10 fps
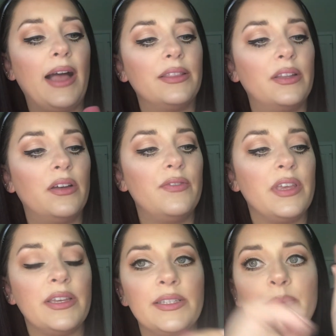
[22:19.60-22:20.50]
I love
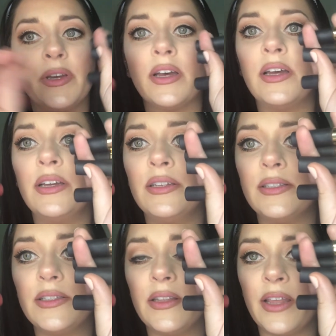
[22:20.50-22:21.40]
these
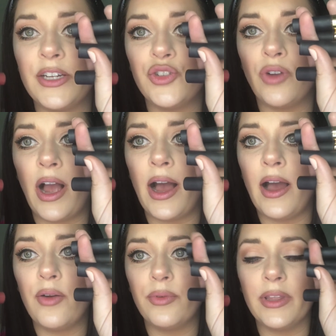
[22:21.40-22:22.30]
because they
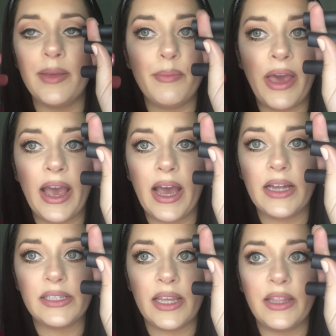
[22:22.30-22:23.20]
dry really
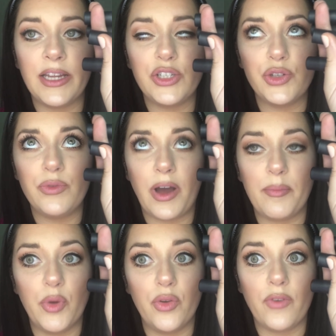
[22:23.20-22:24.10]
matte and they do
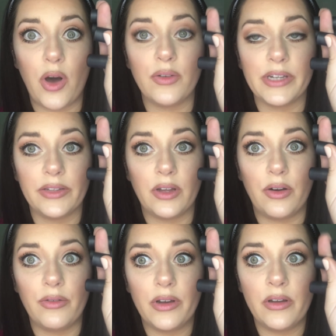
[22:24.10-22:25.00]
not move all day
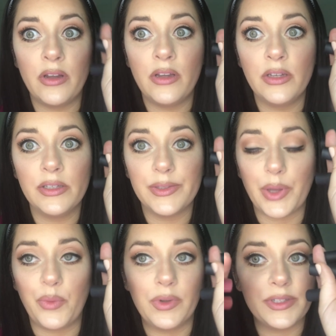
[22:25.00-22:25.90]
long.
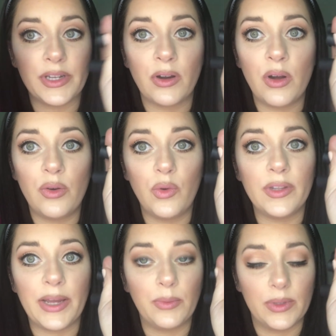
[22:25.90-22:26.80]
So once they're on,
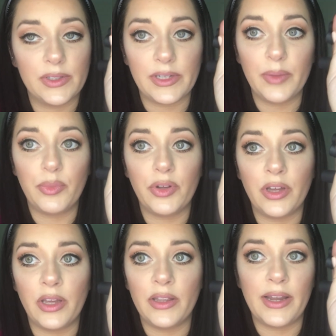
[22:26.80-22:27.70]
they will stay
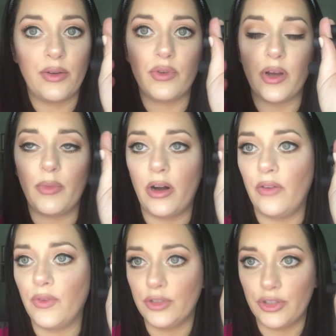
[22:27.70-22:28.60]
put. They don't come
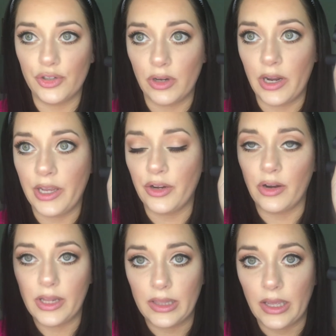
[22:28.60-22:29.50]
off on your drink or
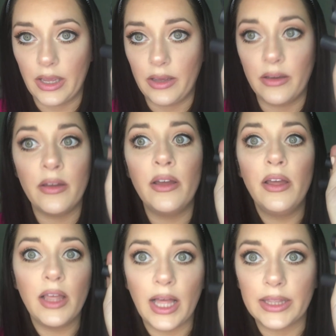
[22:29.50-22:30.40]
anything.
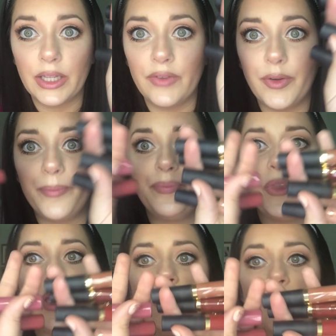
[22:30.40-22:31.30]
I love them.
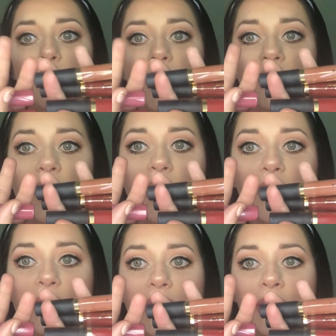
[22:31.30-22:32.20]
But I've got
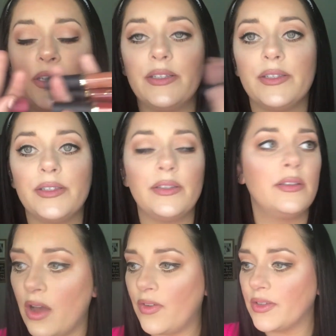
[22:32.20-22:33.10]
all these.
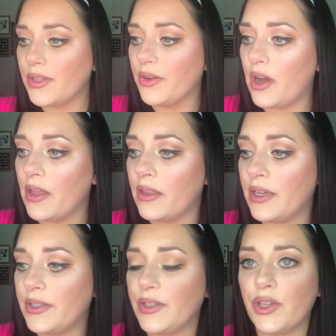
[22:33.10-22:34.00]
I've also got
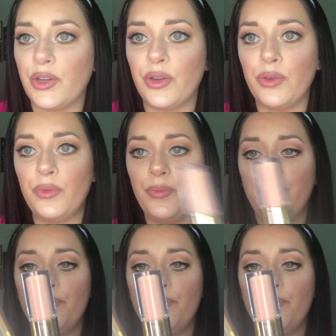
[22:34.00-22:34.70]
these two.